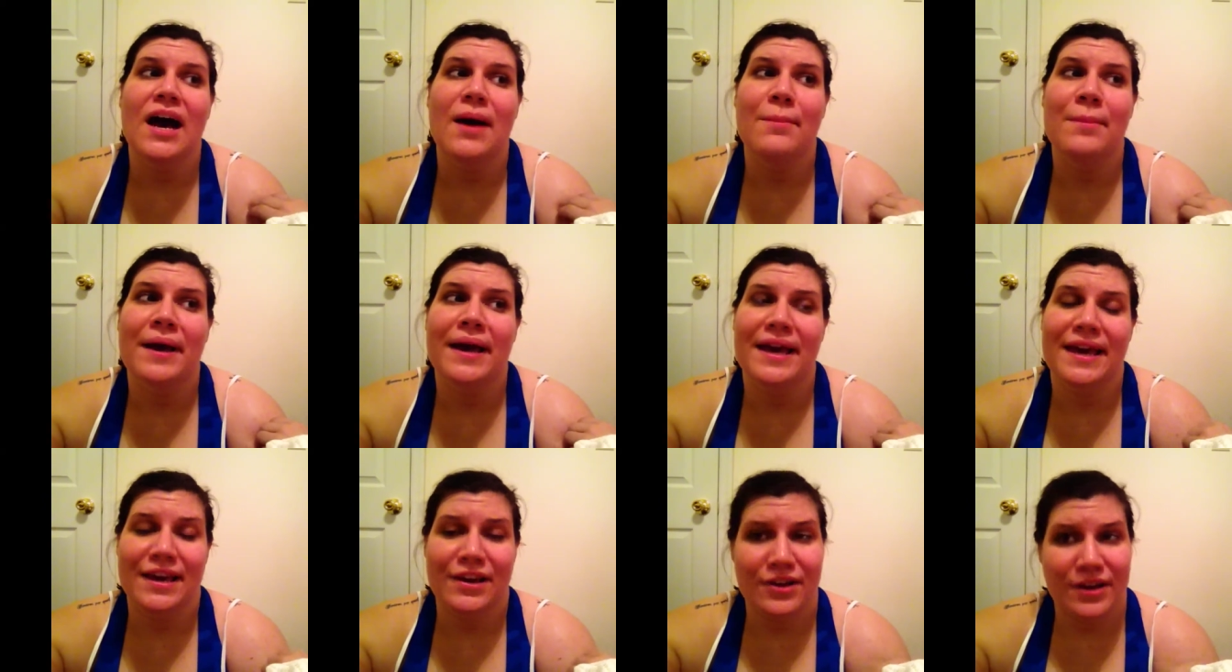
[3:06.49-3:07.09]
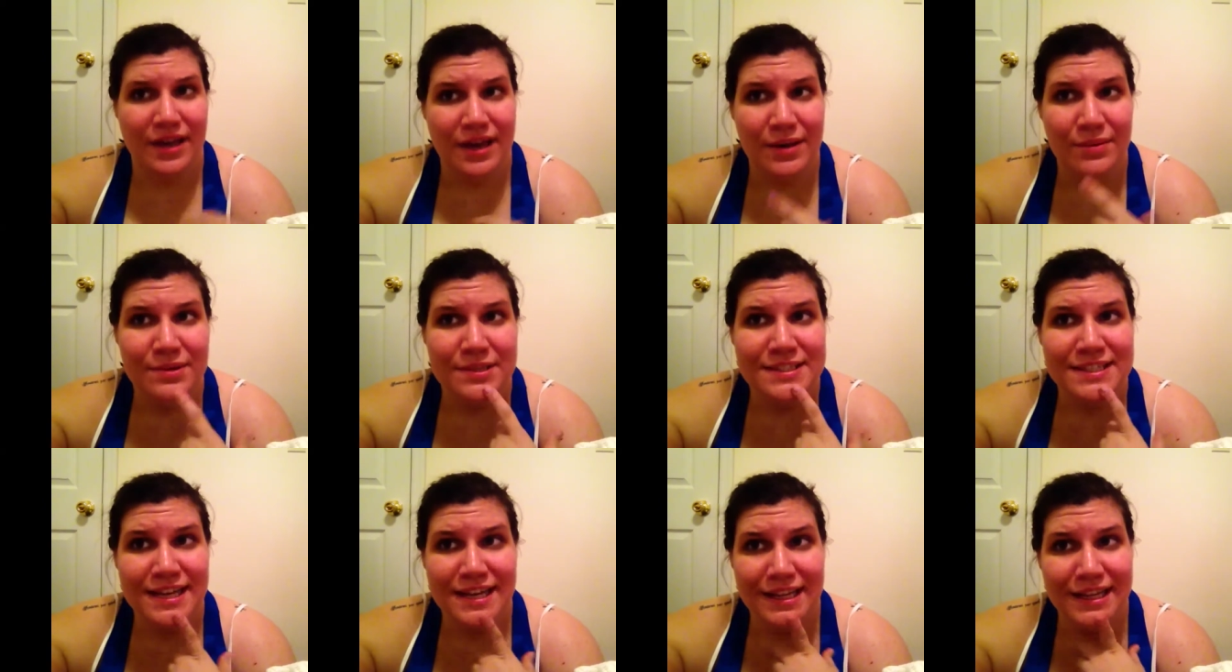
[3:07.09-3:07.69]
My aunt
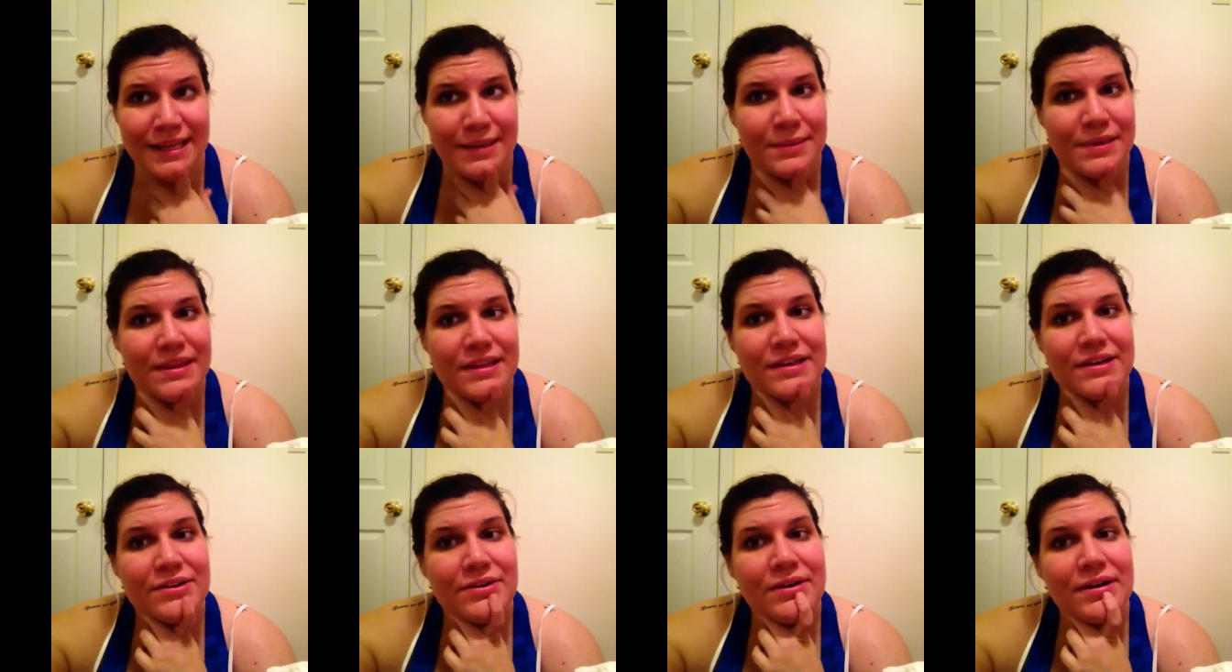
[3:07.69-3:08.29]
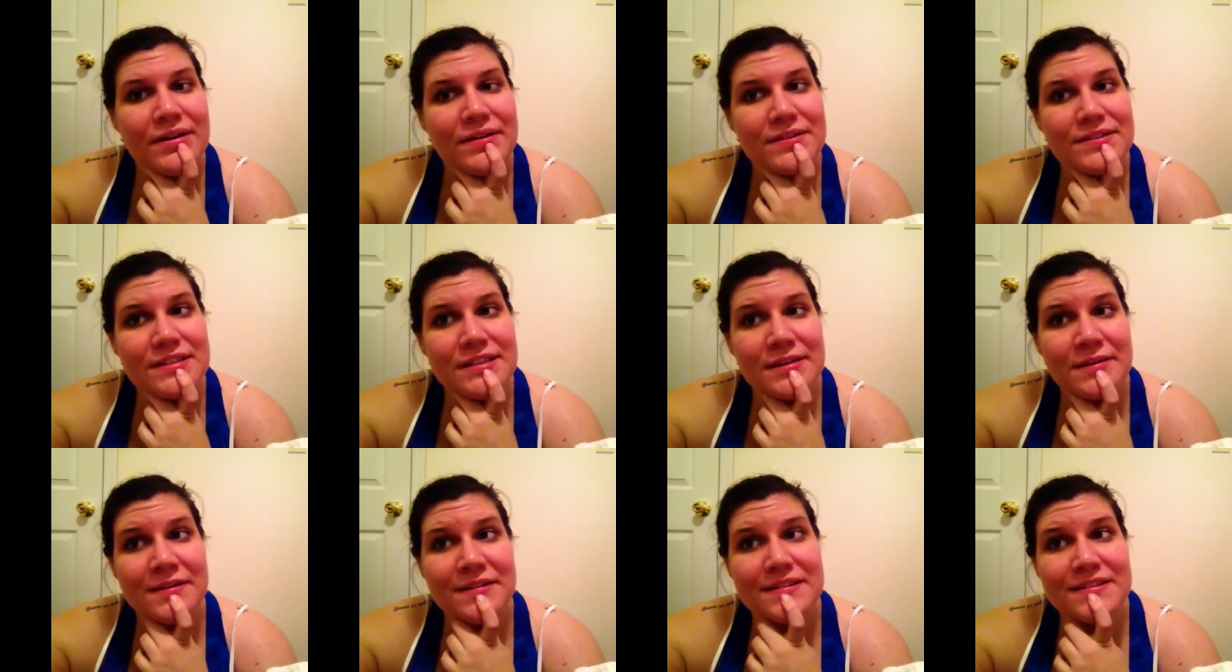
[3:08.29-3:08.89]
was telling me though, I was
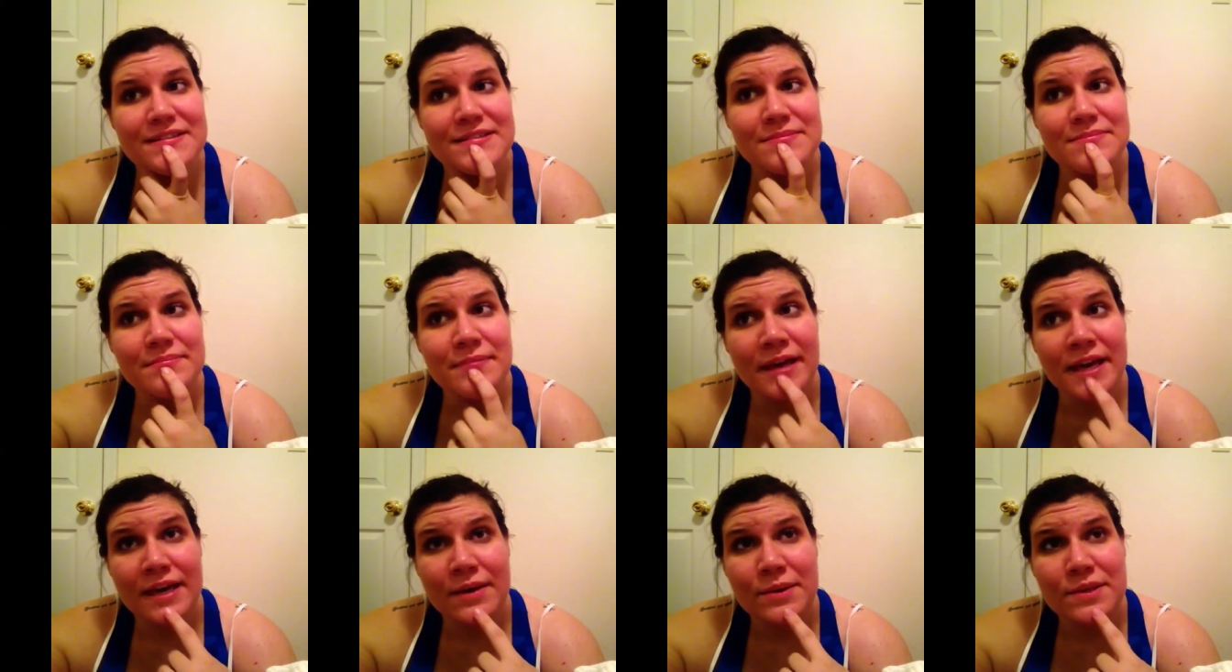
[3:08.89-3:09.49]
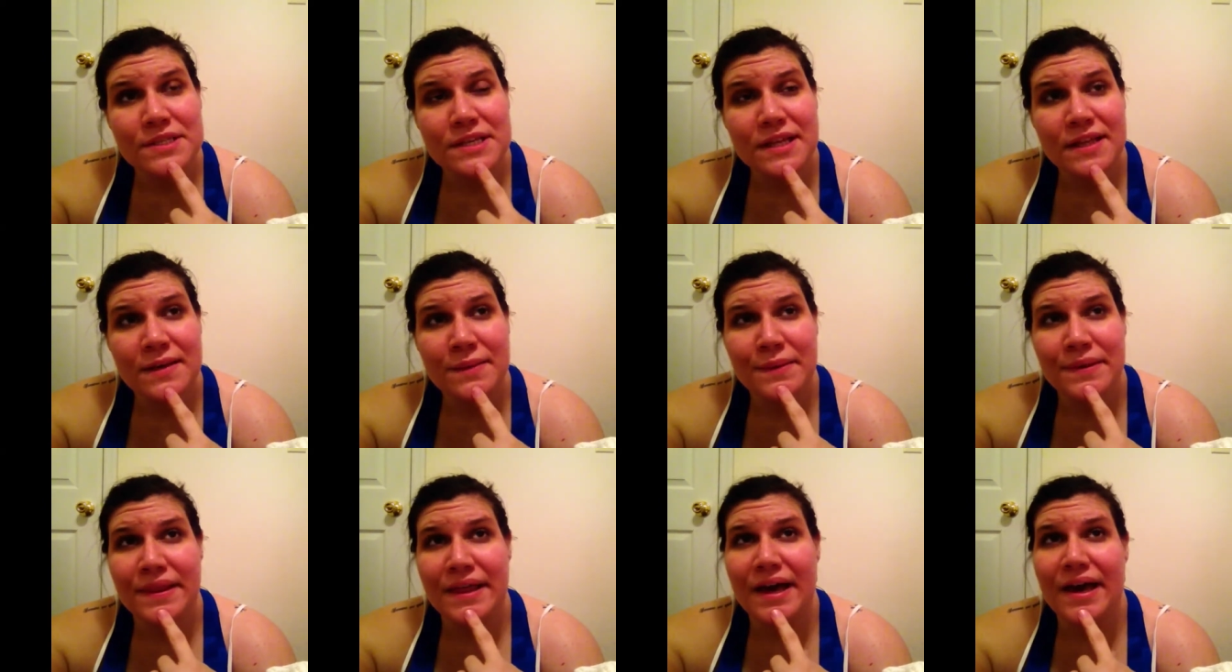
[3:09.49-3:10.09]
thinking about this, my aunt was
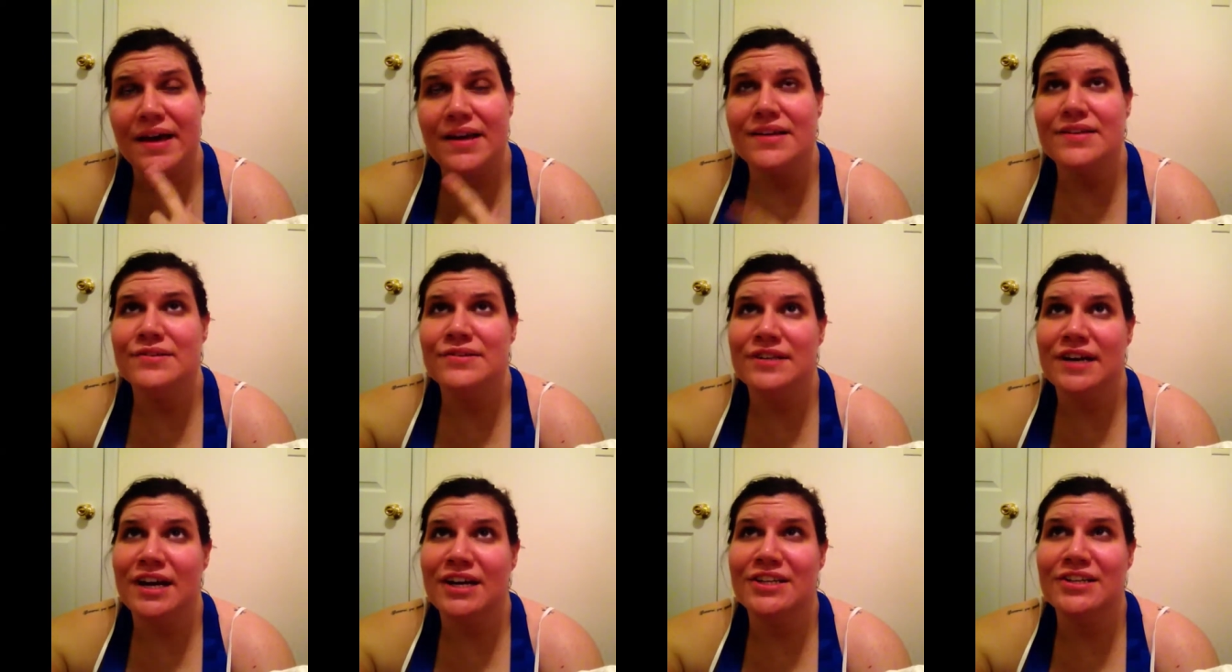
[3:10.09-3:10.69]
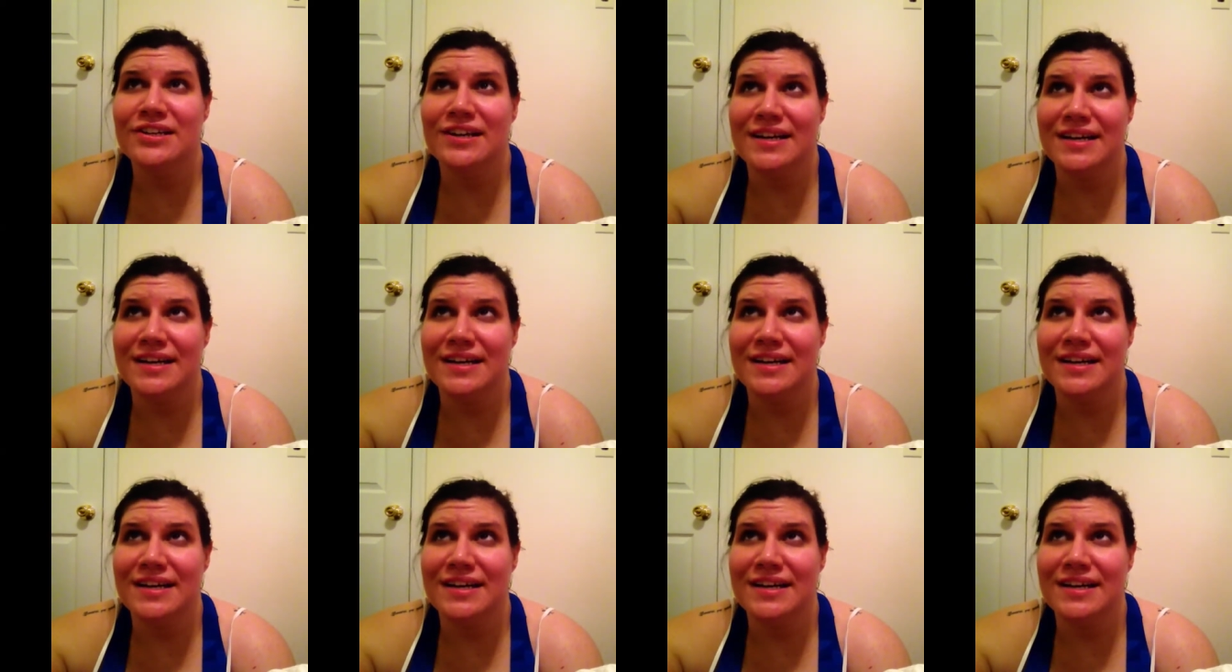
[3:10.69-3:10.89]
telling me that on Dr.